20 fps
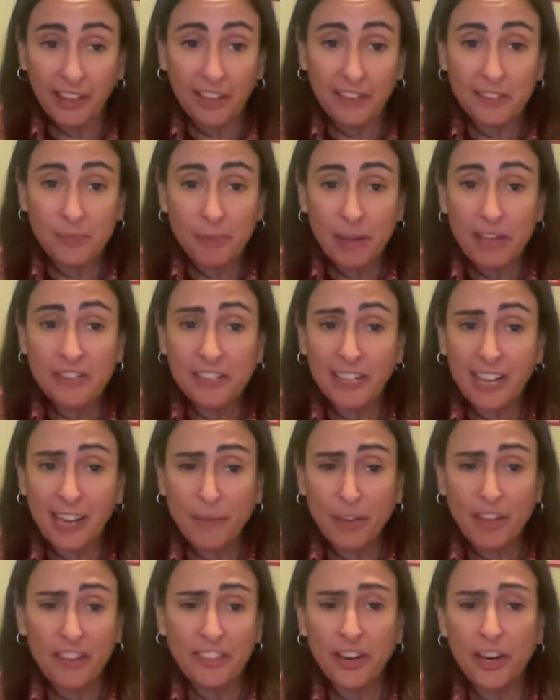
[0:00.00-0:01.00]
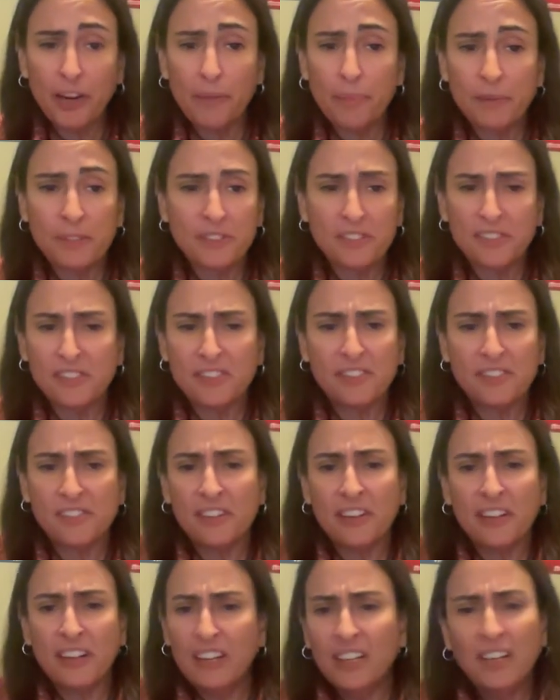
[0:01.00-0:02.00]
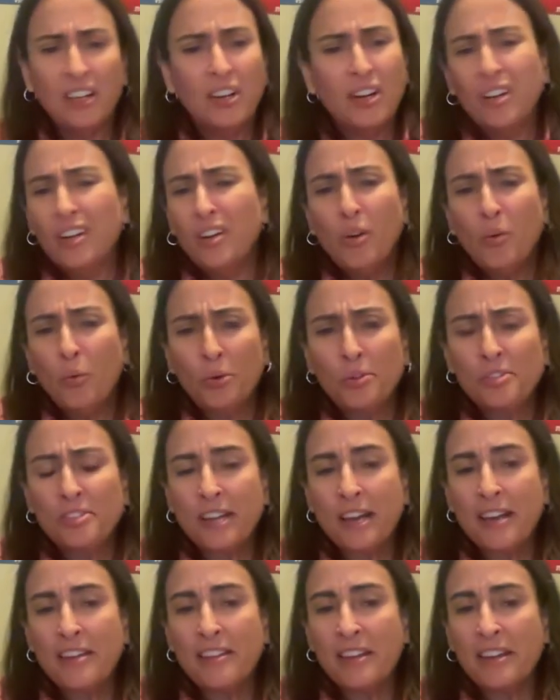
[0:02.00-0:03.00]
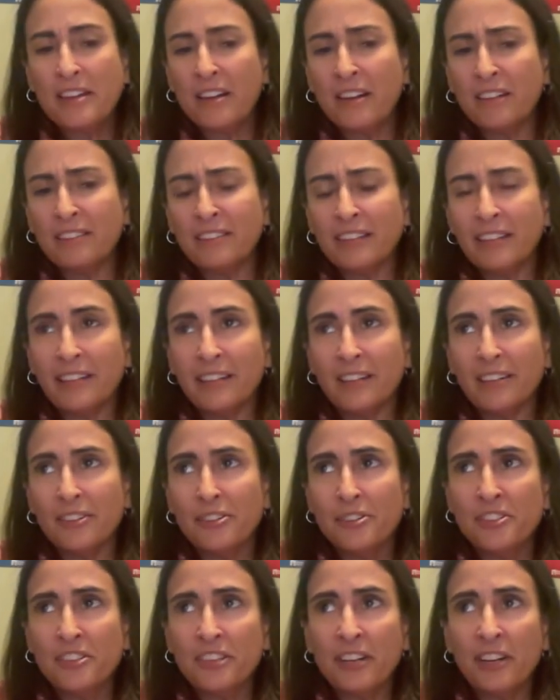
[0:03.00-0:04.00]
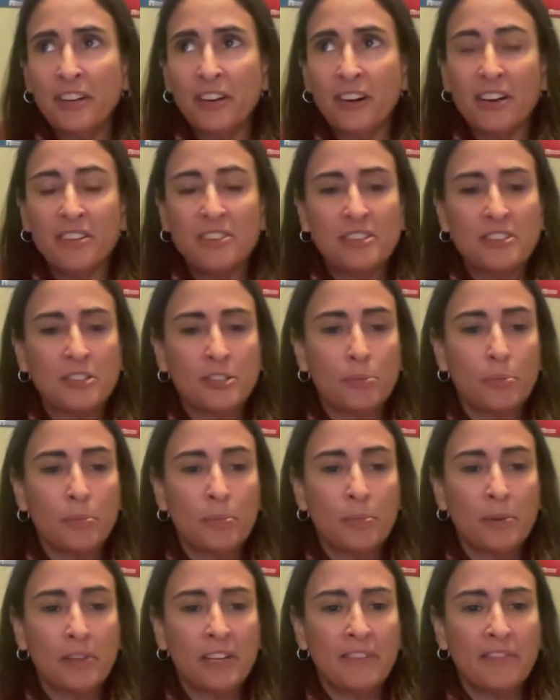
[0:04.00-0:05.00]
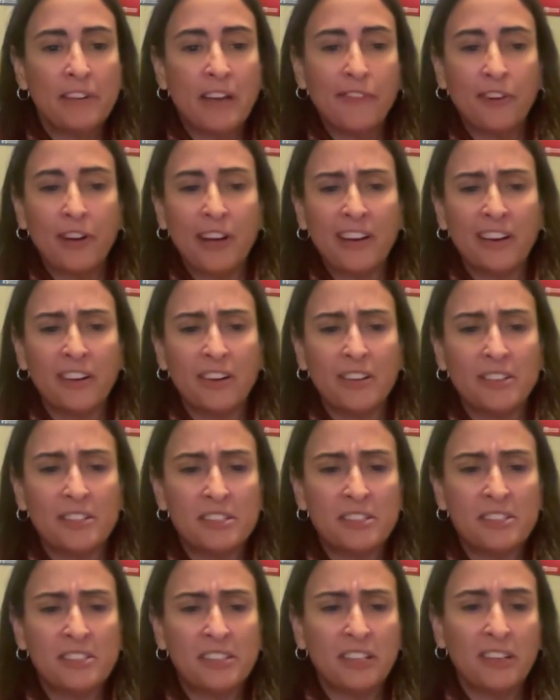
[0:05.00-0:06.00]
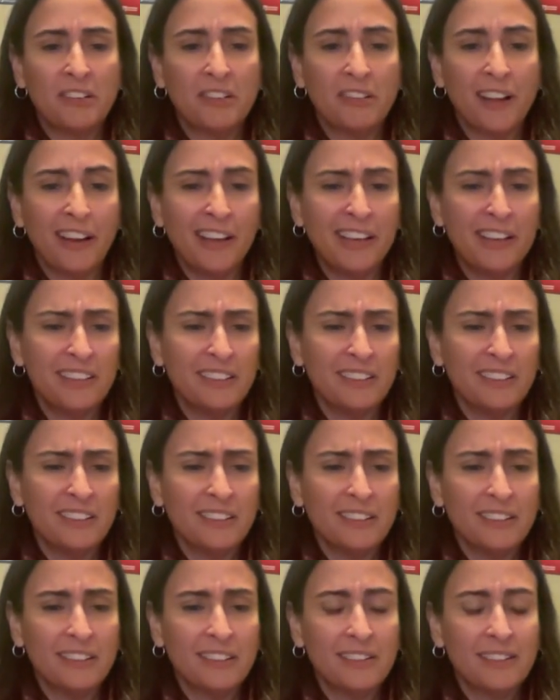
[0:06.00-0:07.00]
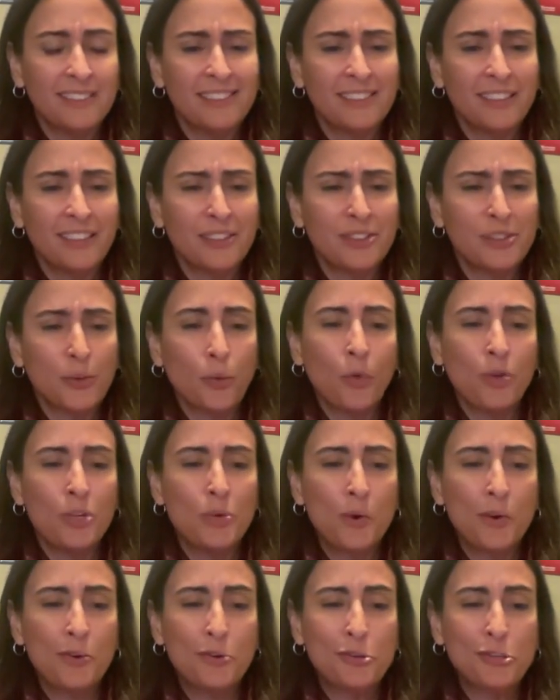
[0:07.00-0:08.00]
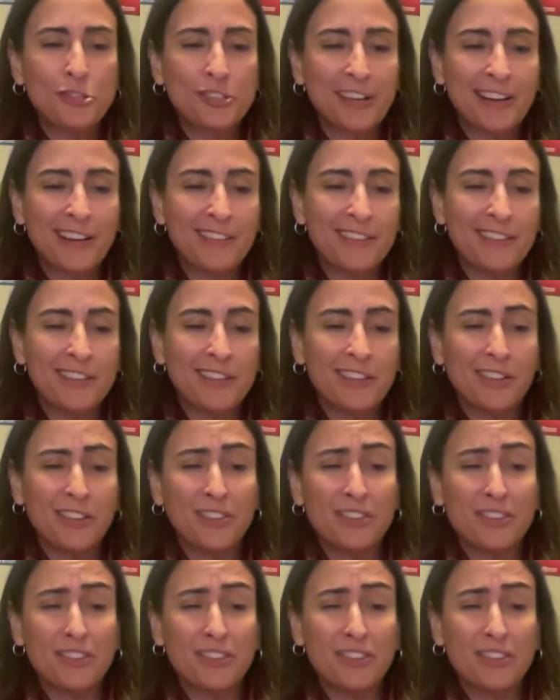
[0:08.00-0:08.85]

it's amazing how many therapists will say they understand autism, but they've never had an autistic client. It's like, so will you understand the,